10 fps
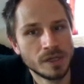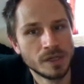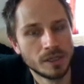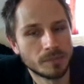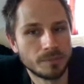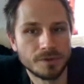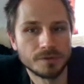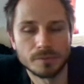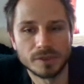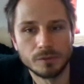Maybe
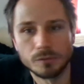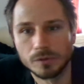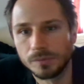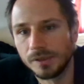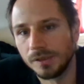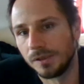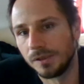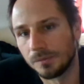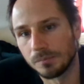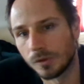somebody will
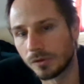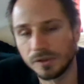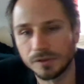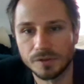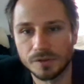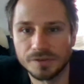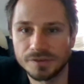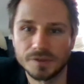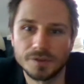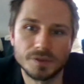be more
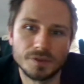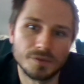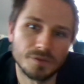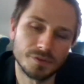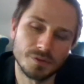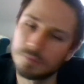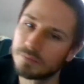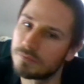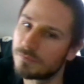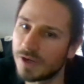interested in
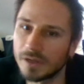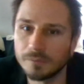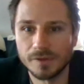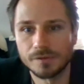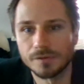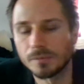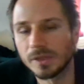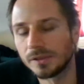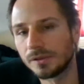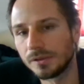some fragments, some
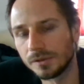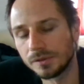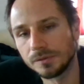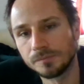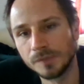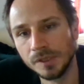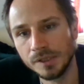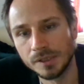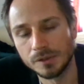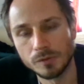other
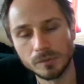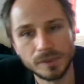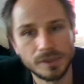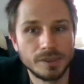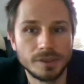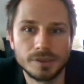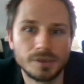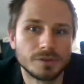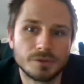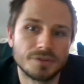will
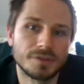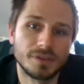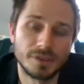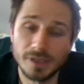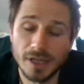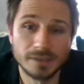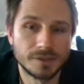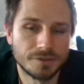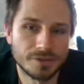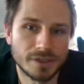be interested in the
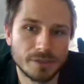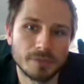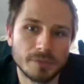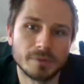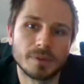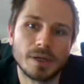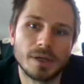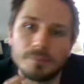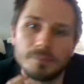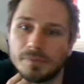others. I'm
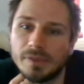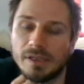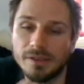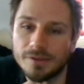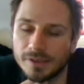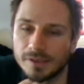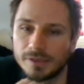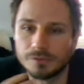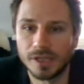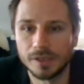not exactly
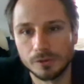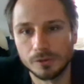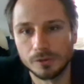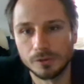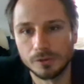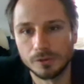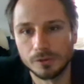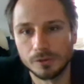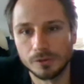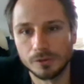trying to make it
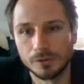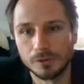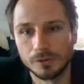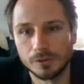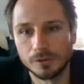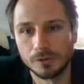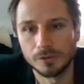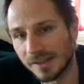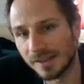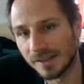
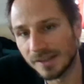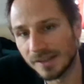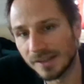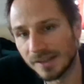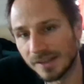accessible